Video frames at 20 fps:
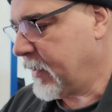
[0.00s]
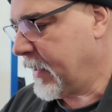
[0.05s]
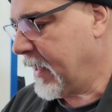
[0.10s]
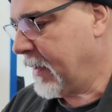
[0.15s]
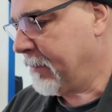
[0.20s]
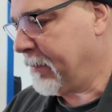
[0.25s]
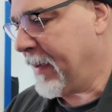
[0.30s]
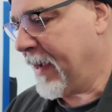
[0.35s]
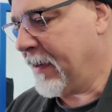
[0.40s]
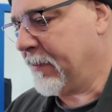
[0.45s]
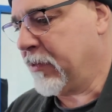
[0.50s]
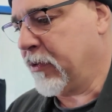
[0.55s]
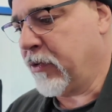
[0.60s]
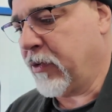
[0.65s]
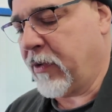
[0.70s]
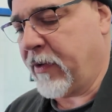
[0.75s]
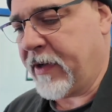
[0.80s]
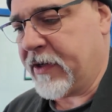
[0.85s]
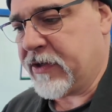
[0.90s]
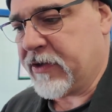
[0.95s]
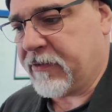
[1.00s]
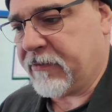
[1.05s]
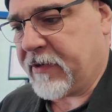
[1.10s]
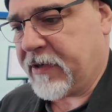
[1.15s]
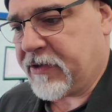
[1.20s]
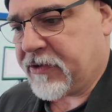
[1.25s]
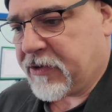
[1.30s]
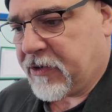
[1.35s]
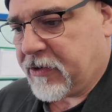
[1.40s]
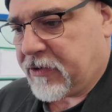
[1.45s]
We got Bob Bruno Engine
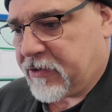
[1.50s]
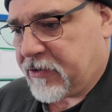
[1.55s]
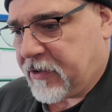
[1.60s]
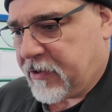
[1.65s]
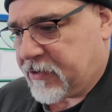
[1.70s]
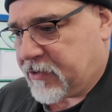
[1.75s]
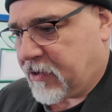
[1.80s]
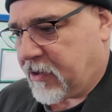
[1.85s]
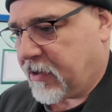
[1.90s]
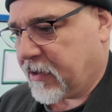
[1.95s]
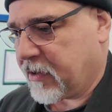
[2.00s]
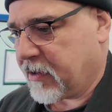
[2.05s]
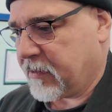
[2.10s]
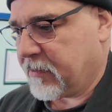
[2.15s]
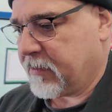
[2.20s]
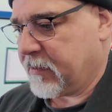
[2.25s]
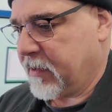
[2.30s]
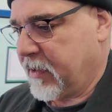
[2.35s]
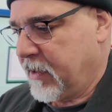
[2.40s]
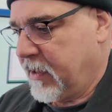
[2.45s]
Research, does all our